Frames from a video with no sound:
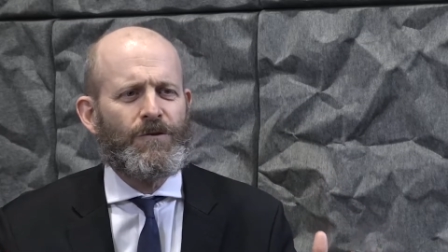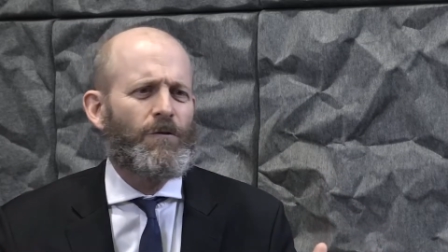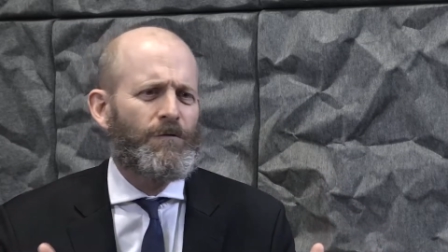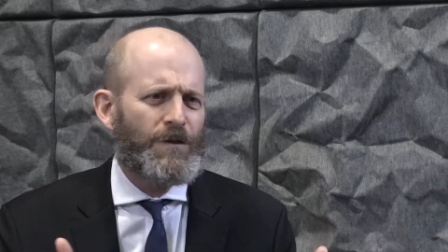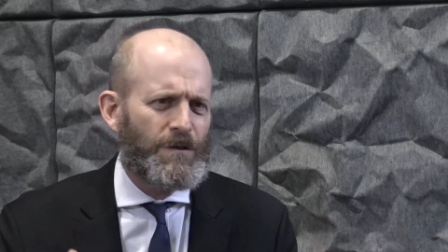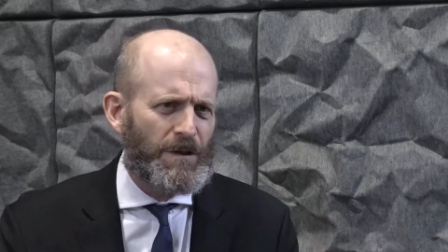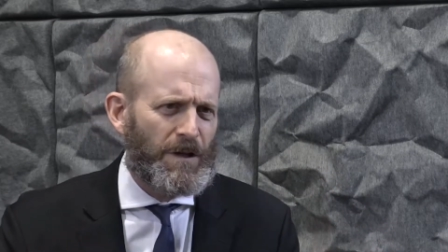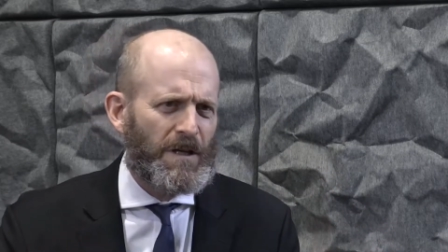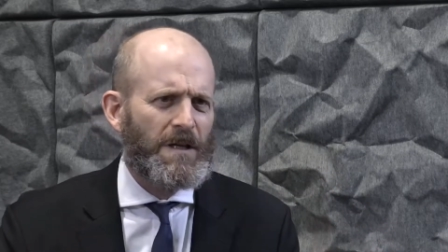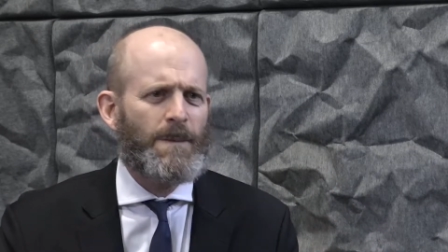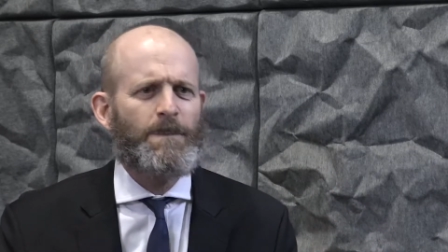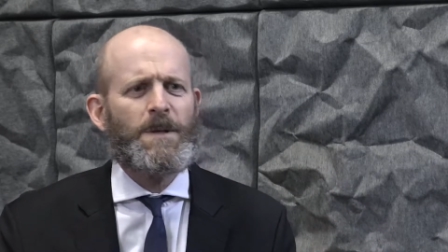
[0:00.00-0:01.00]
Go visit the
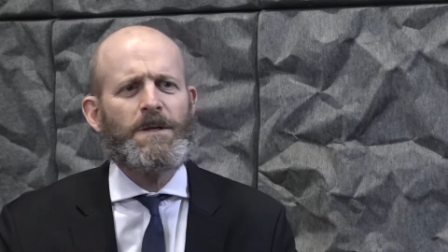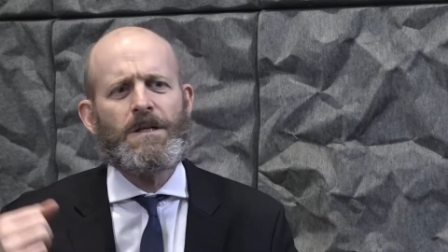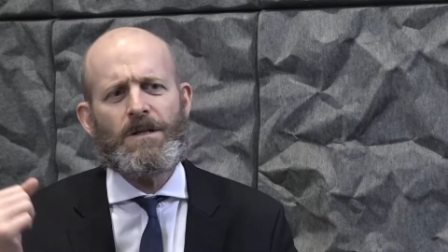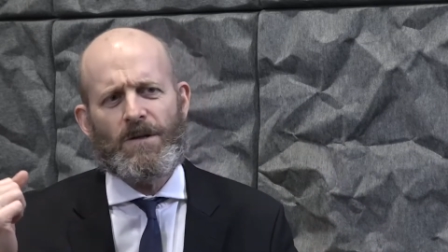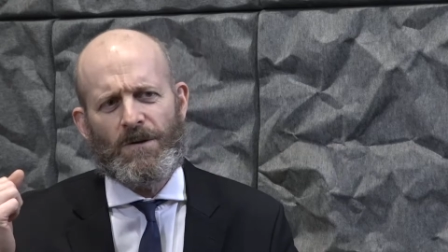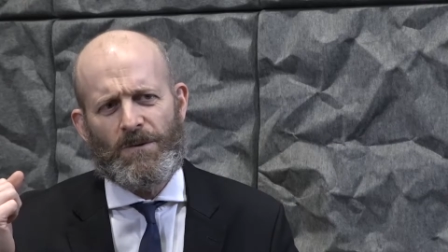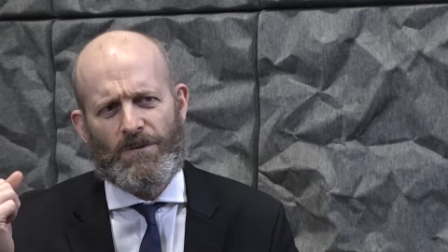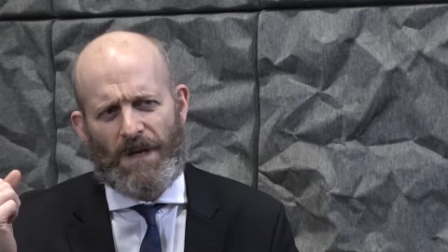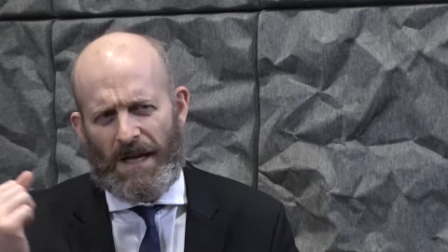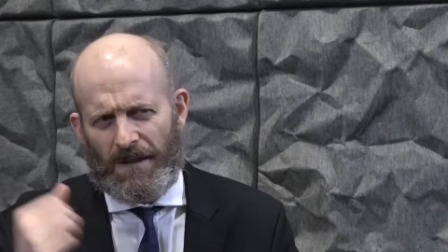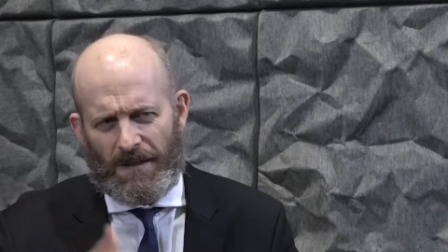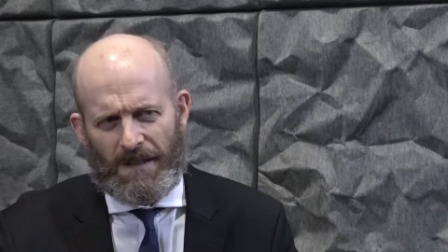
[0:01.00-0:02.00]
company, go
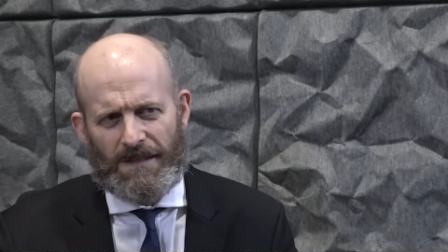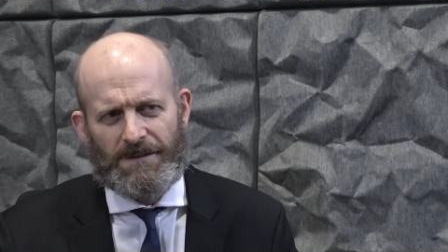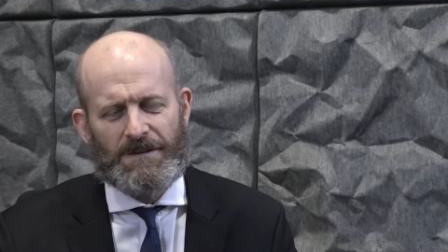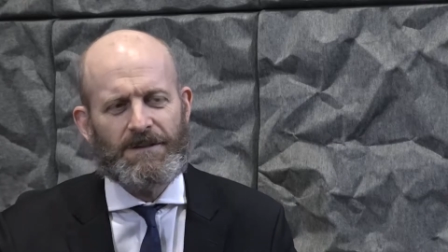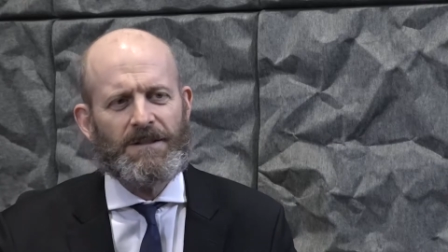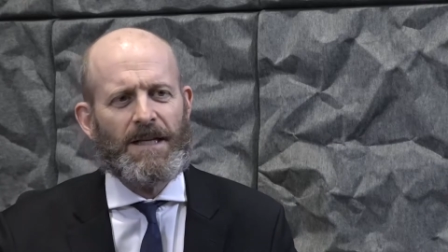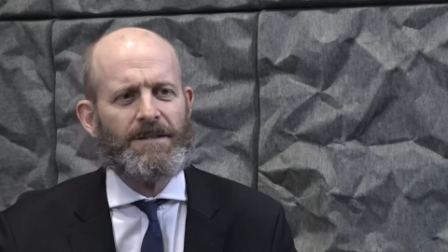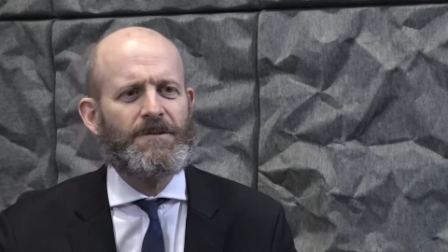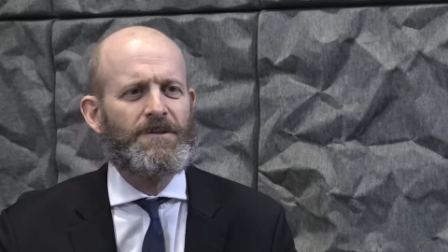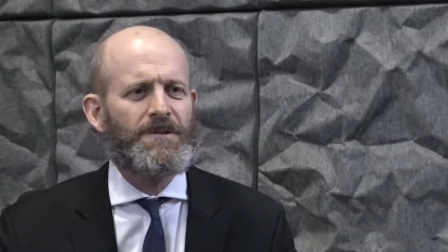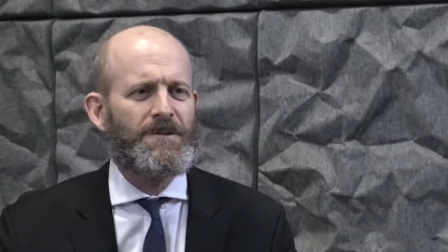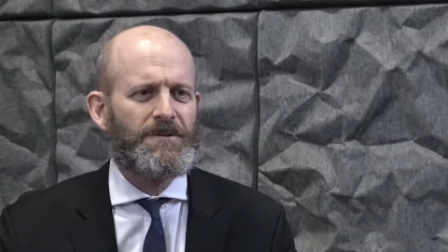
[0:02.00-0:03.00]
analyze the
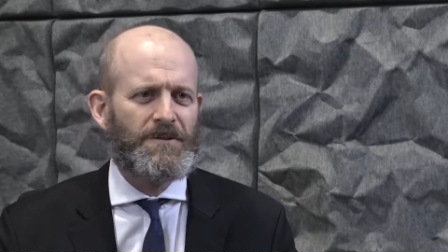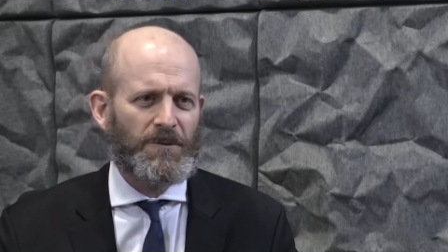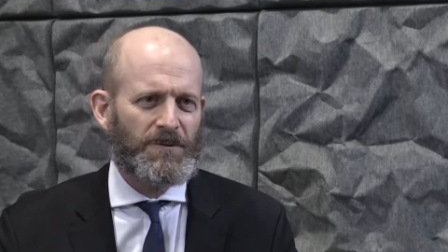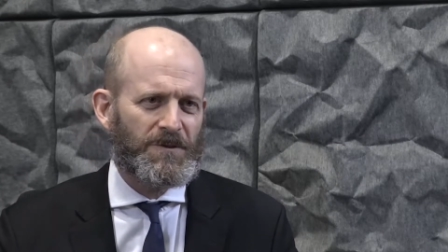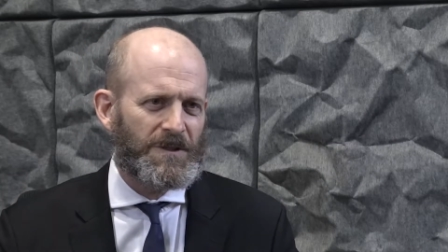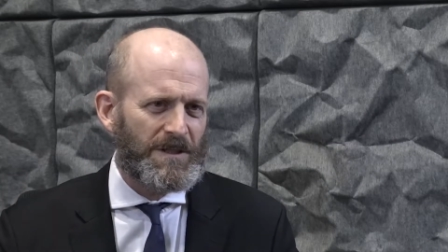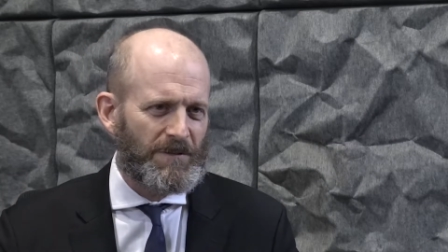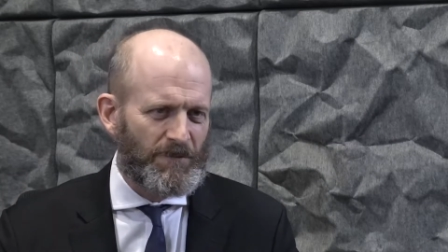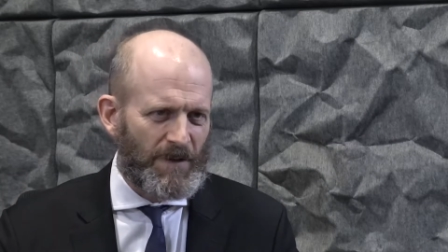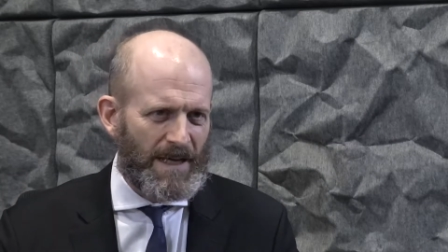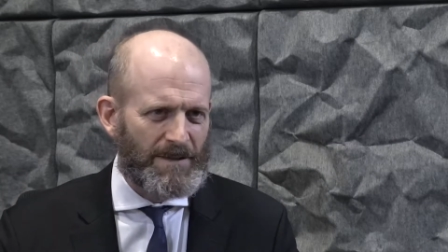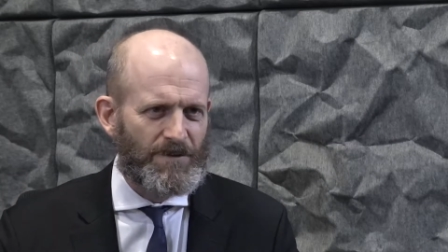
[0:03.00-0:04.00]
sector, go see the
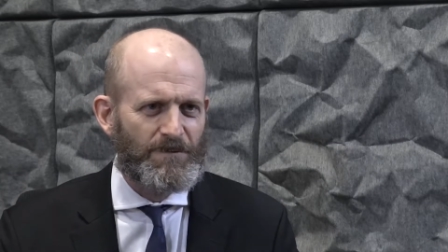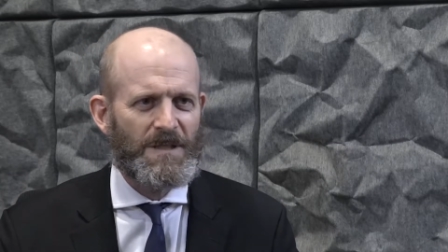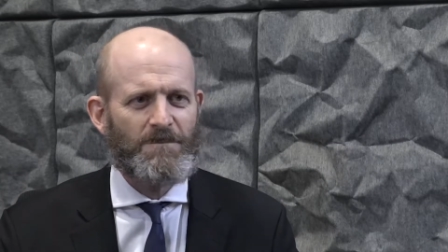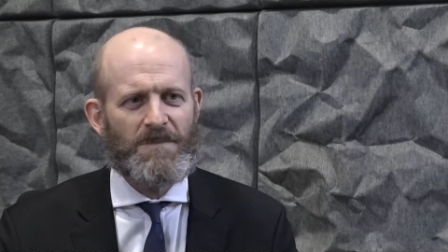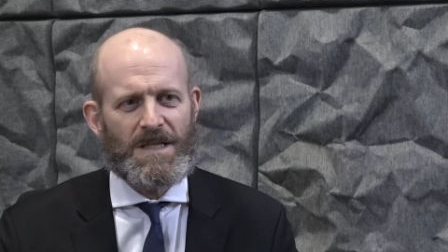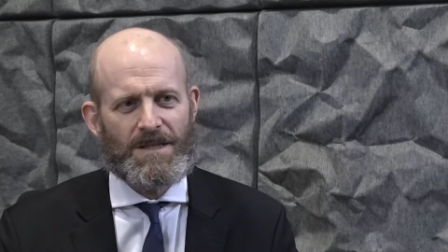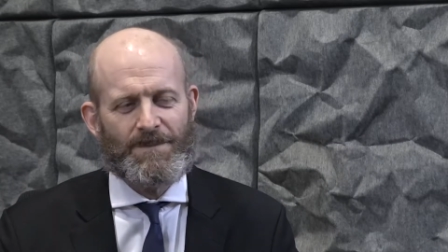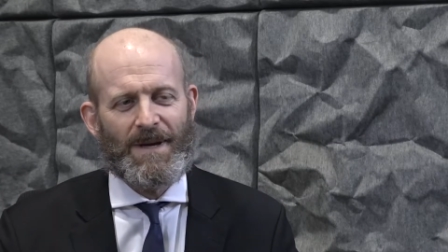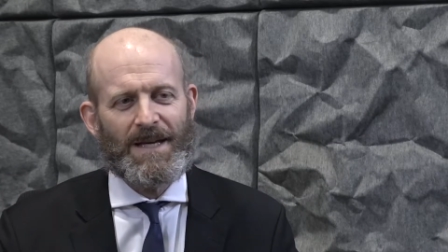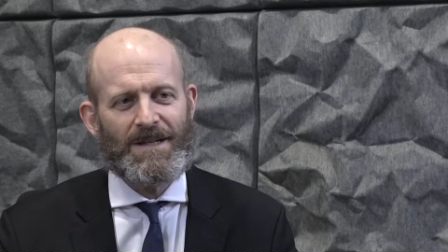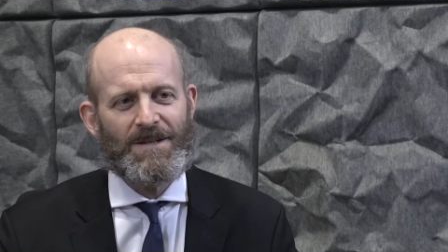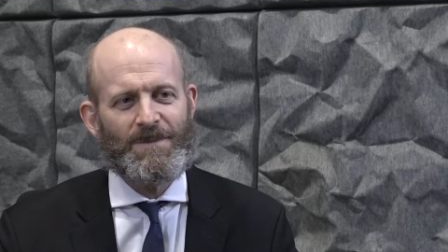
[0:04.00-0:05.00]
factory, meet the
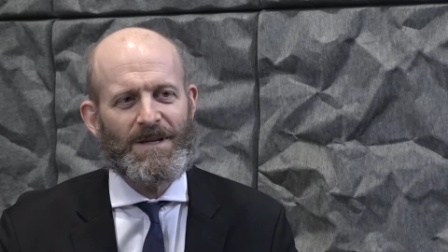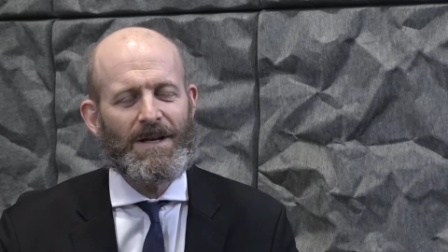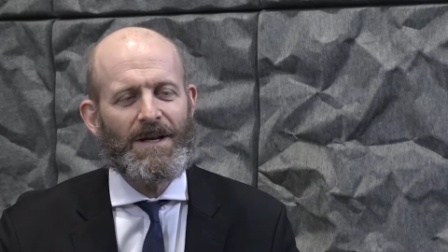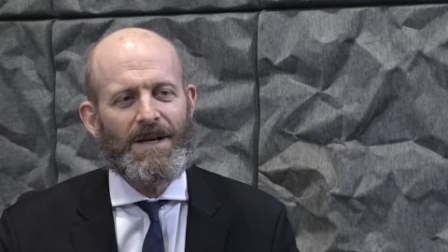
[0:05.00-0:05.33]
management.